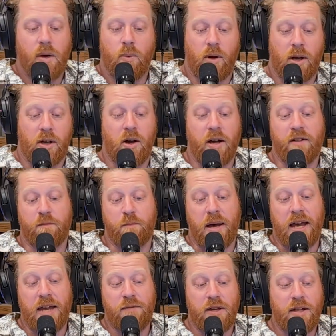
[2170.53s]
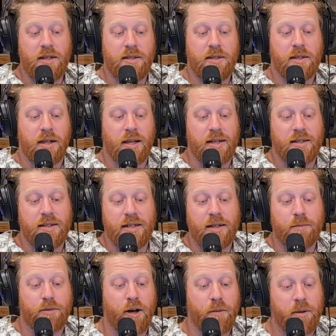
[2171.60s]
What kind of behaviour is classed as
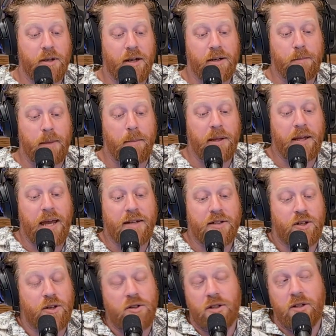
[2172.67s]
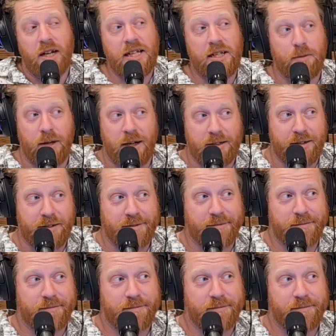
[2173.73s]
inappropriate at a public execution, I hear you ask?